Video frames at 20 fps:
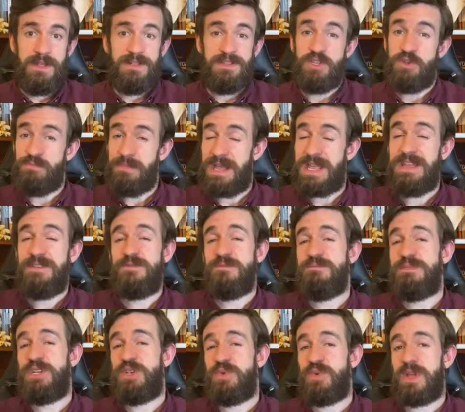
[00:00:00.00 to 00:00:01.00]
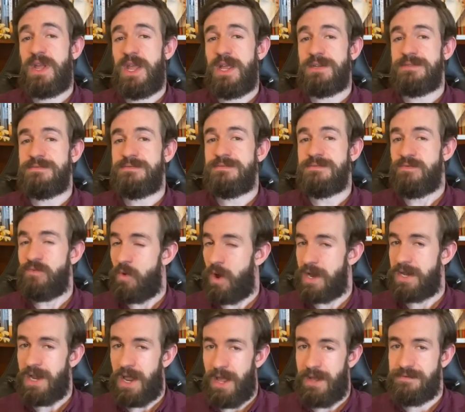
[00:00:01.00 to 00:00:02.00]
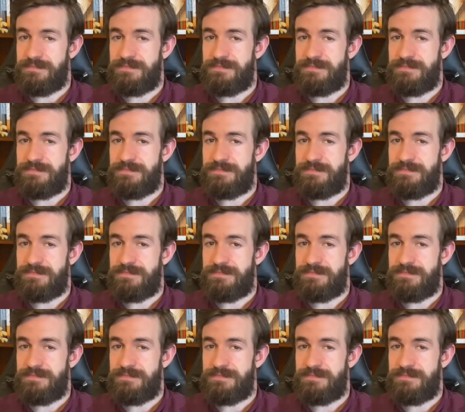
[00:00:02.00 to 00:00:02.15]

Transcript: You may even be doing it right now.